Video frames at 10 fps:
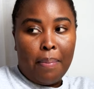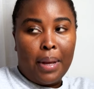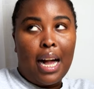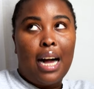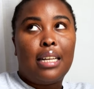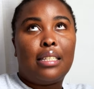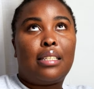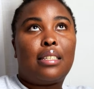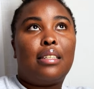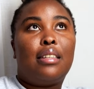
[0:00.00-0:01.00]

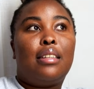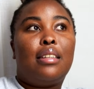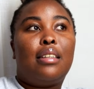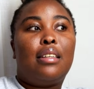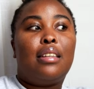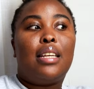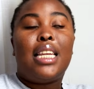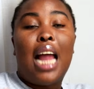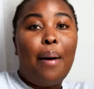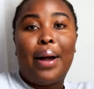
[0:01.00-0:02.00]
because
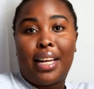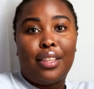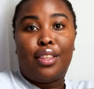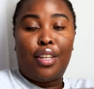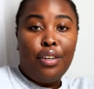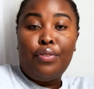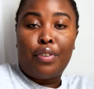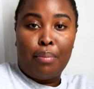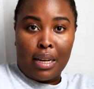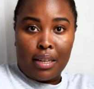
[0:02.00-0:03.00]
now I can learn
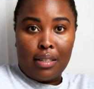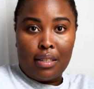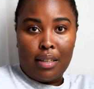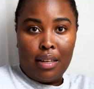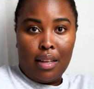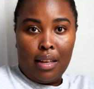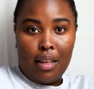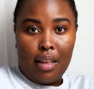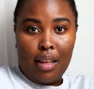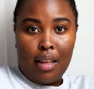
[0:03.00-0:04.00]
from it
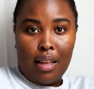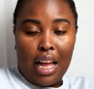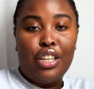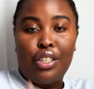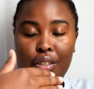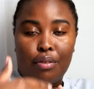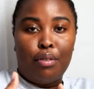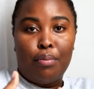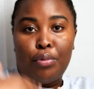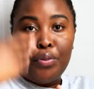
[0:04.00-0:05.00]
and
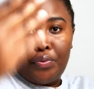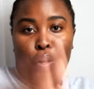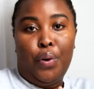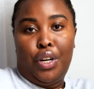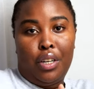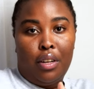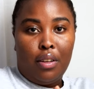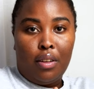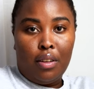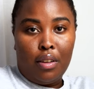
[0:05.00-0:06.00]
move forward,
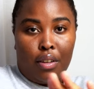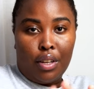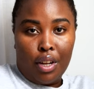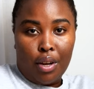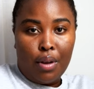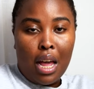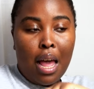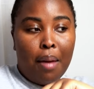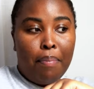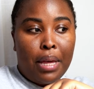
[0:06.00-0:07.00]
you know,
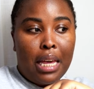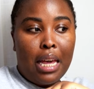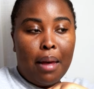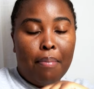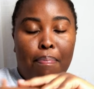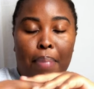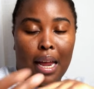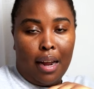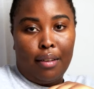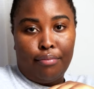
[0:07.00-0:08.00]
be
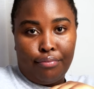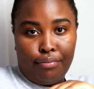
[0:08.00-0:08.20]
better.